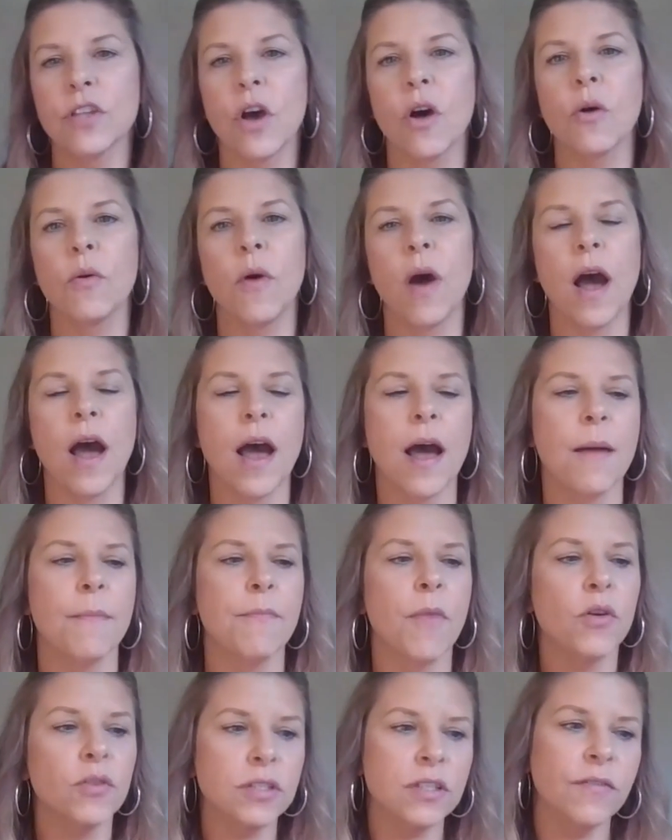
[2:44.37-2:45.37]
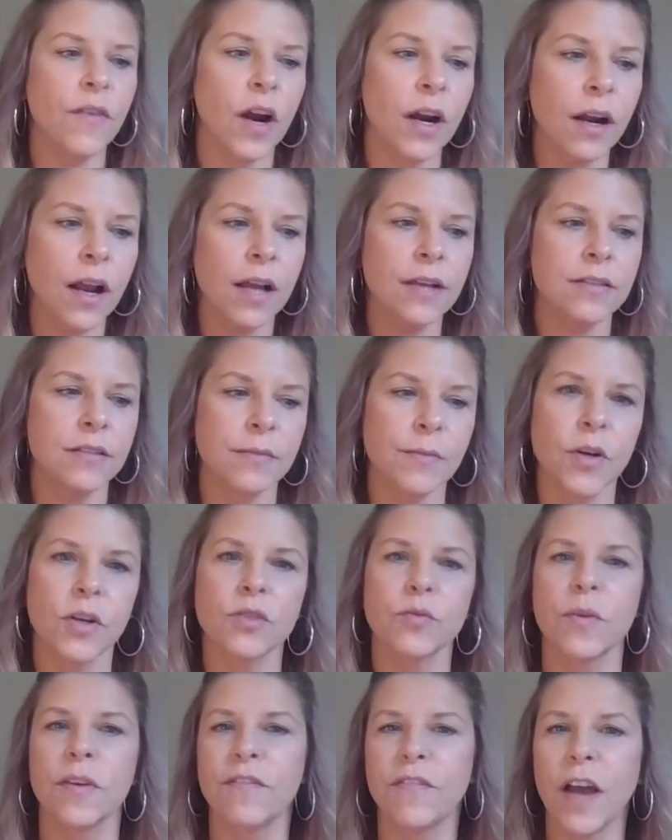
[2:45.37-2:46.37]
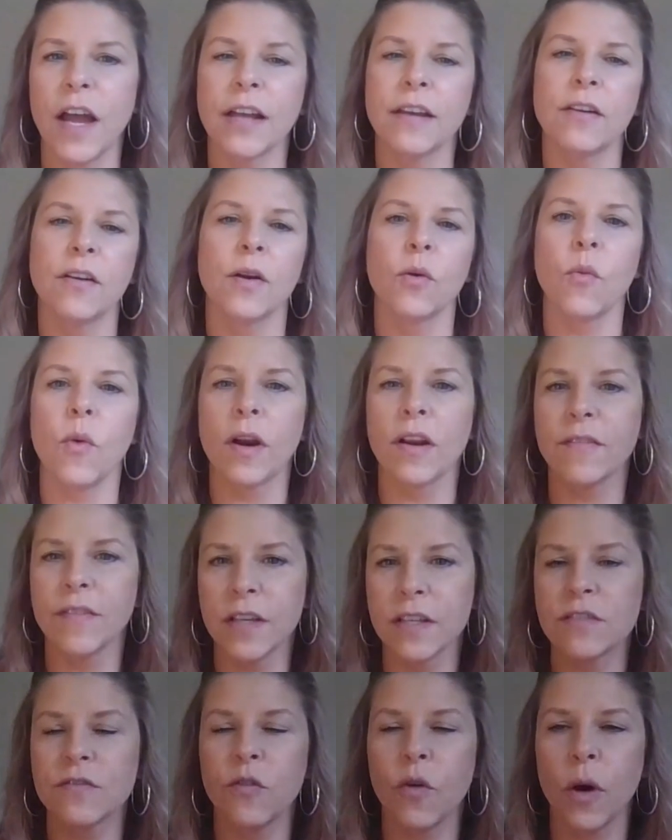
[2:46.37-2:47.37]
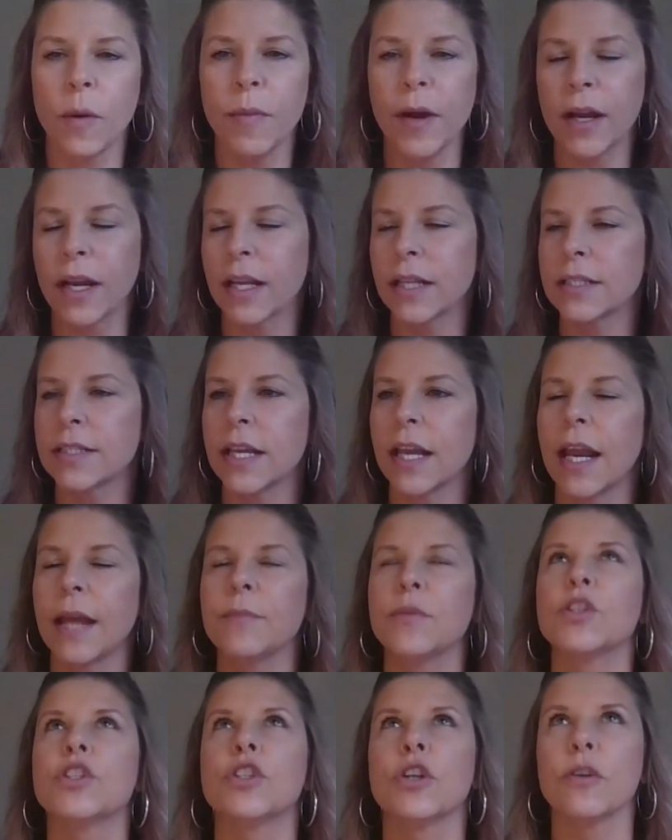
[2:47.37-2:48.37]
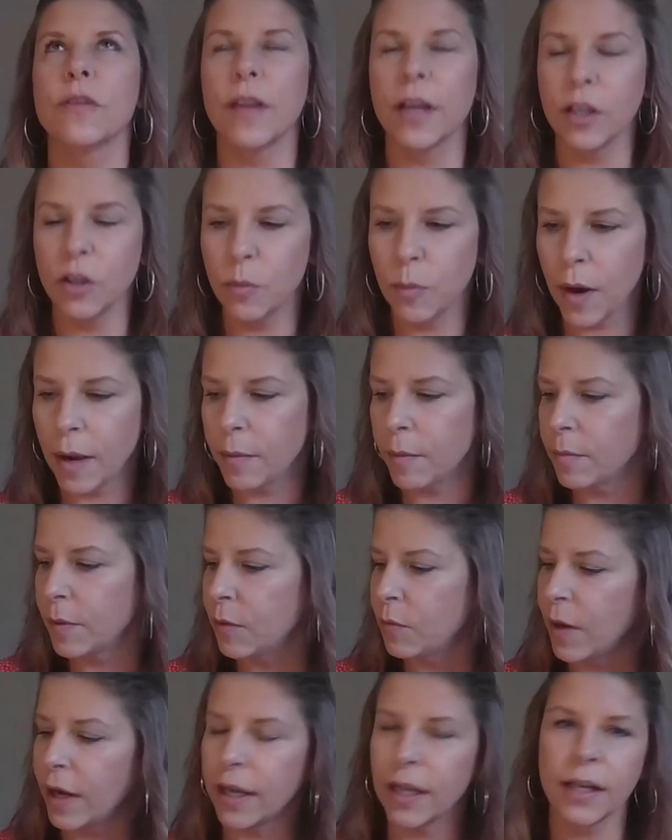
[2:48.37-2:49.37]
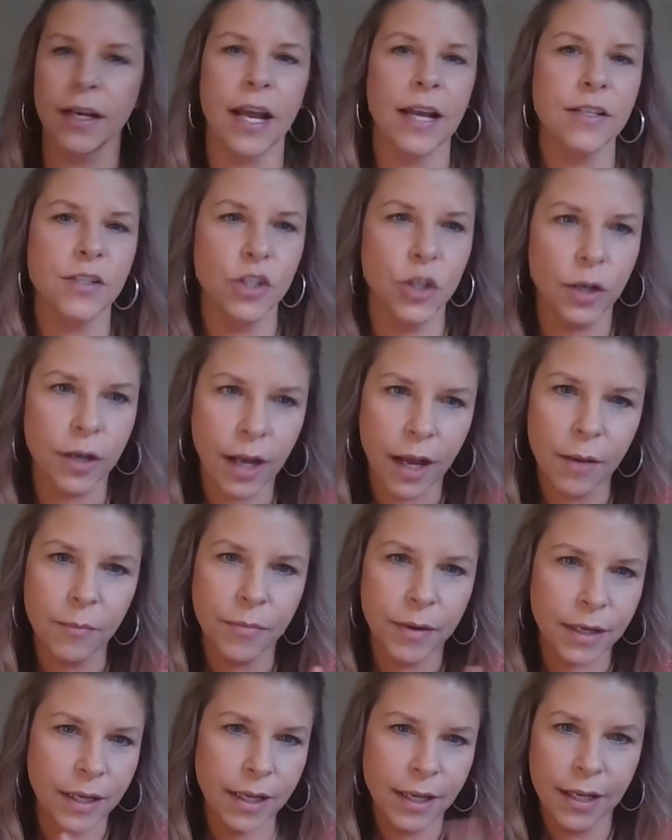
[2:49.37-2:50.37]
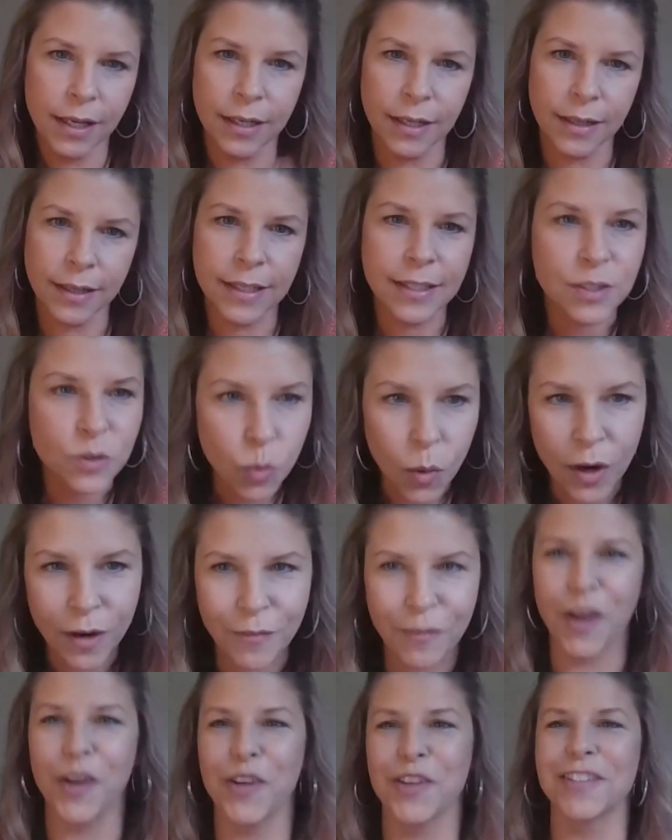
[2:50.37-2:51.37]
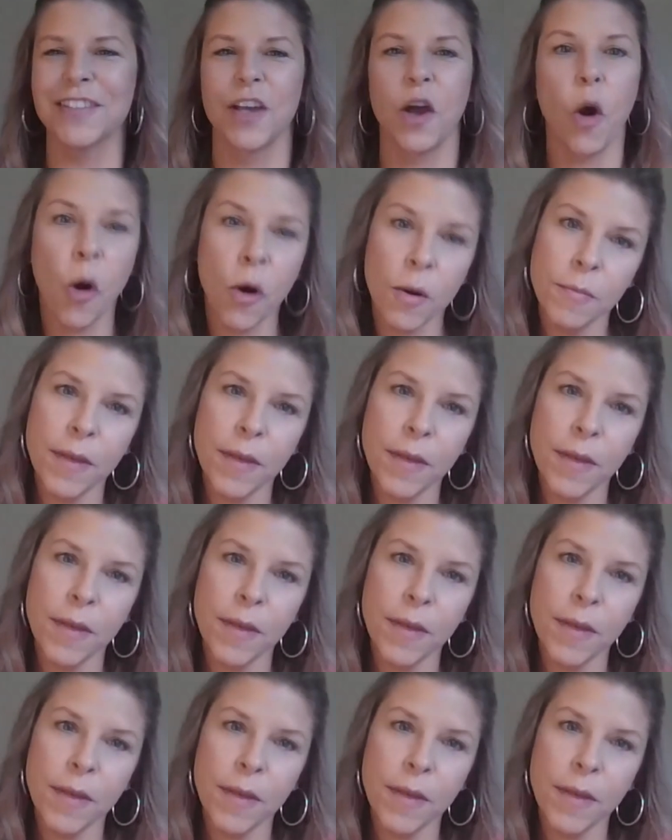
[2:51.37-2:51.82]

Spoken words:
So most of our customers we find are in one of these four buckets, and I'm sure that you probably recognize your company in at least one of those,